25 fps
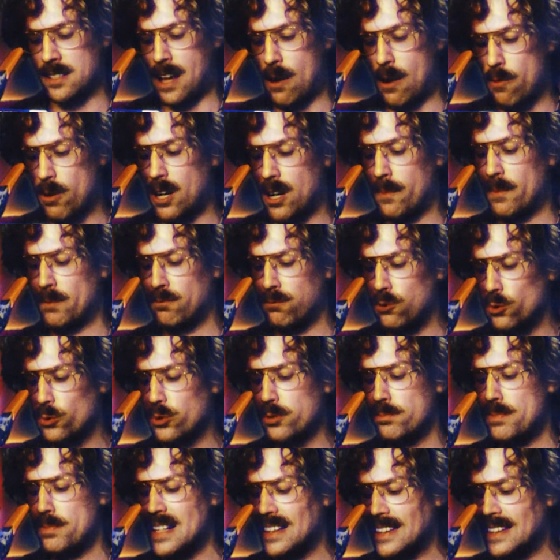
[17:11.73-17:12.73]
I run him full
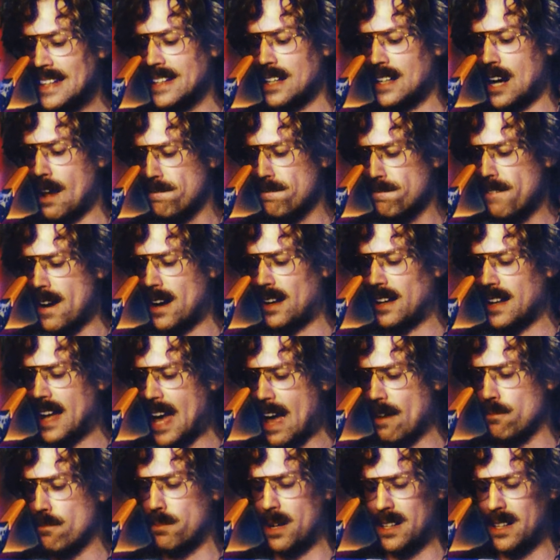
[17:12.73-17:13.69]
speed thinking I finally have him,